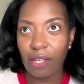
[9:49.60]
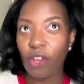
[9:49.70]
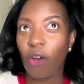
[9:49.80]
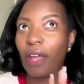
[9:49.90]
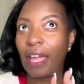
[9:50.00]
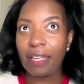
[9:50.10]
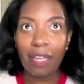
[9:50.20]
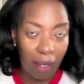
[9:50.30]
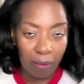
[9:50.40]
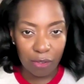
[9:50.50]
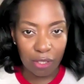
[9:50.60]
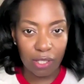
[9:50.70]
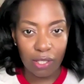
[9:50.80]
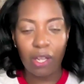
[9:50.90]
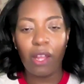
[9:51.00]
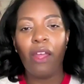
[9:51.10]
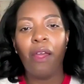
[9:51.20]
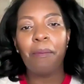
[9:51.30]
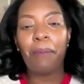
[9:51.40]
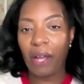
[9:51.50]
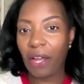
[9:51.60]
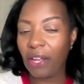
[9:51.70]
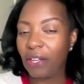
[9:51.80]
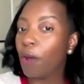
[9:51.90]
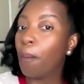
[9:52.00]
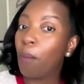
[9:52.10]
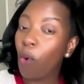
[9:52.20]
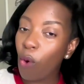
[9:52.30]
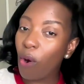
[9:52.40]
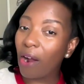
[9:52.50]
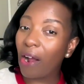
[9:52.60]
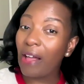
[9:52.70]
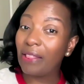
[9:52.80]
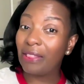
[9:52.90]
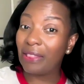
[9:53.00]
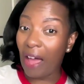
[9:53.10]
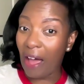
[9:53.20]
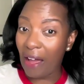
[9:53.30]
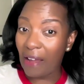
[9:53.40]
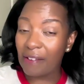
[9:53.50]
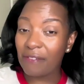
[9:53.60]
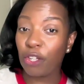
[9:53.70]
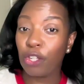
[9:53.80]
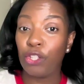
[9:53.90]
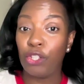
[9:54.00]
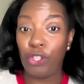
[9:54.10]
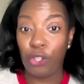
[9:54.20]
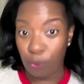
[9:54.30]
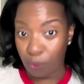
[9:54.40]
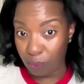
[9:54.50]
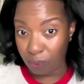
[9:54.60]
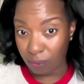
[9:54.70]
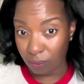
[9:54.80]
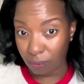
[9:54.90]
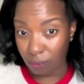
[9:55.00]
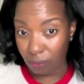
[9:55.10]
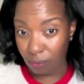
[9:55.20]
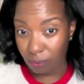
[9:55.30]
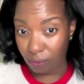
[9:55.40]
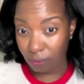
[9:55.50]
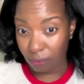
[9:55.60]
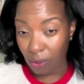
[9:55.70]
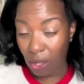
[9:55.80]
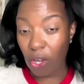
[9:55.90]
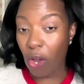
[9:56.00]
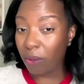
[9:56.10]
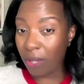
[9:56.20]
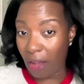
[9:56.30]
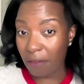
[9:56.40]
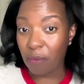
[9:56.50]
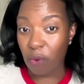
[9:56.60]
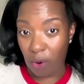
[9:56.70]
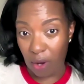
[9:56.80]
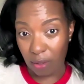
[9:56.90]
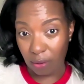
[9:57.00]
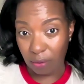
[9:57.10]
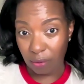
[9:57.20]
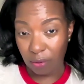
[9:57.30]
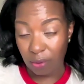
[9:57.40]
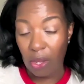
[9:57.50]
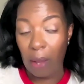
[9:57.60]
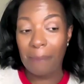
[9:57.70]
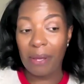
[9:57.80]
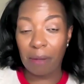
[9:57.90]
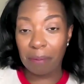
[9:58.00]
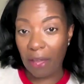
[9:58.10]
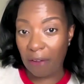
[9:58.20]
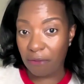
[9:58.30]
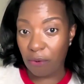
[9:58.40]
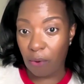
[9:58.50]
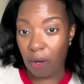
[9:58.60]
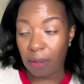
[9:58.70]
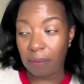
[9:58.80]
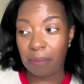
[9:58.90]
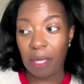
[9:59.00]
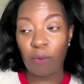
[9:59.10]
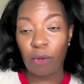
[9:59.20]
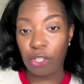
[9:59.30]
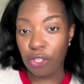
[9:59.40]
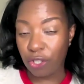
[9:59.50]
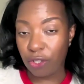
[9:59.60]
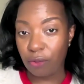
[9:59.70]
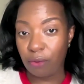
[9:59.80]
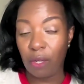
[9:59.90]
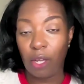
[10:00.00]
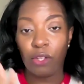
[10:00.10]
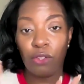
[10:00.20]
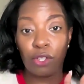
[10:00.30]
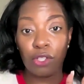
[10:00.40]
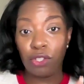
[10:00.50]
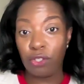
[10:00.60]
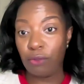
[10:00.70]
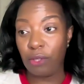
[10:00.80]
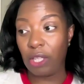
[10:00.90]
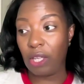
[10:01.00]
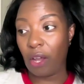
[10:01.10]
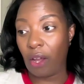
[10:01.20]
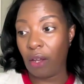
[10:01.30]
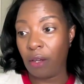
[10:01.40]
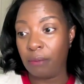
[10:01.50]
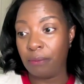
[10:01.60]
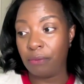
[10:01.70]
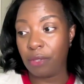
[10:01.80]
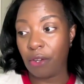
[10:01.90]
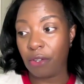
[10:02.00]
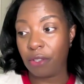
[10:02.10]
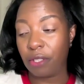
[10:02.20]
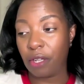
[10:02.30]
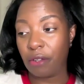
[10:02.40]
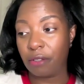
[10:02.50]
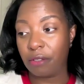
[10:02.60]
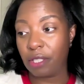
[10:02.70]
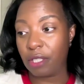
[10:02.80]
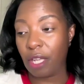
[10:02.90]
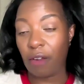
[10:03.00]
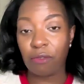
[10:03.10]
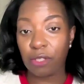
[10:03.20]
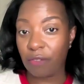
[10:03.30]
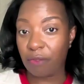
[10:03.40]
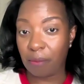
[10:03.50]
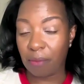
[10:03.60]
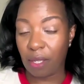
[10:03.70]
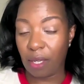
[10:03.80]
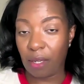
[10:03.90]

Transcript: y'all hate cameras, but more live you. Go live more. Pick a platform, pick one or two. You can do the, there's several different